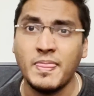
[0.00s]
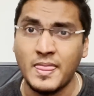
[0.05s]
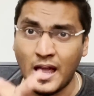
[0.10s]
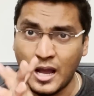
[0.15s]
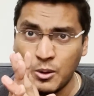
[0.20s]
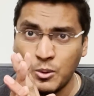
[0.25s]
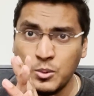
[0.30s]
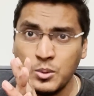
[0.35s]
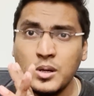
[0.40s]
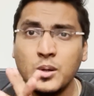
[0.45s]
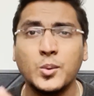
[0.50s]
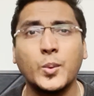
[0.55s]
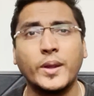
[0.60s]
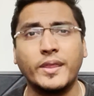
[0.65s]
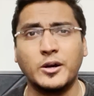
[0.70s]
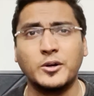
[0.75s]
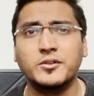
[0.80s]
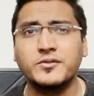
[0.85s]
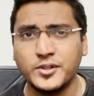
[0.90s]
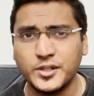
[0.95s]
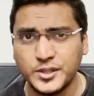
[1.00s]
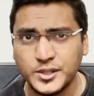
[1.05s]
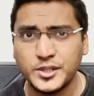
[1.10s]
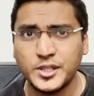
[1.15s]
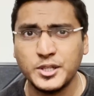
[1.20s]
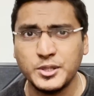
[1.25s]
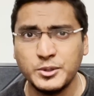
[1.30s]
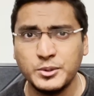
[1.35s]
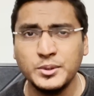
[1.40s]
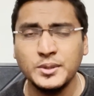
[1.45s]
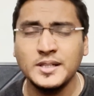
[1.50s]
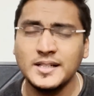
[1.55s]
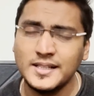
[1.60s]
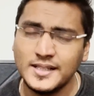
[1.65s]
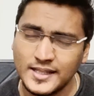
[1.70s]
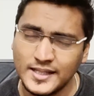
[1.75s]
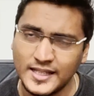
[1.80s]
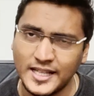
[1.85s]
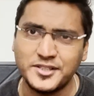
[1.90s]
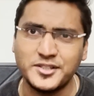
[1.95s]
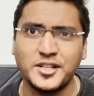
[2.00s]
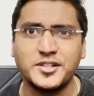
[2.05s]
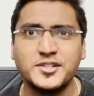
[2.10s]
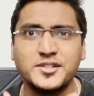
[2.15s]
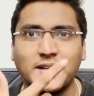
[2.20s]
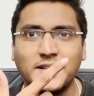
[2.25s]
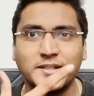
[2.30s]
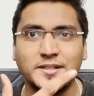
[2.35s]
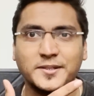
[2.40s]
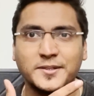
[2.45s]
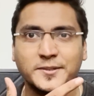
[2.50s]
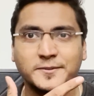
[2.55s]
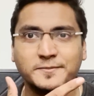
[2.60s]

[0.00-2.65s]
Now, without further ado, let's get started.